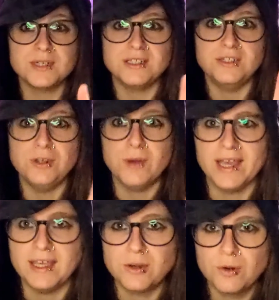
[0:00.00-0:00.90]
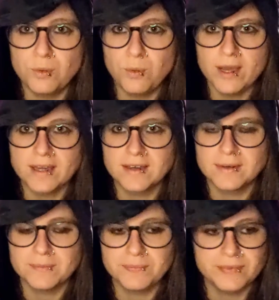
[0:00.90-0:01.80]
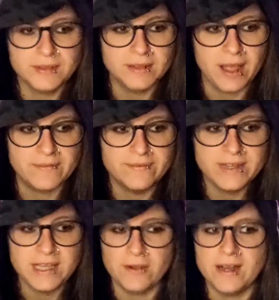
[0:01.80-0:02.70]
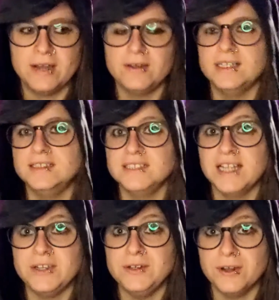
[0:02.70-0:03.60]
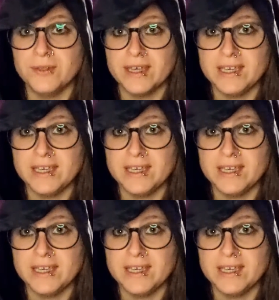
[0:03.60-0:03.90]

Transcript: wanted to do a quick video now and to let you know that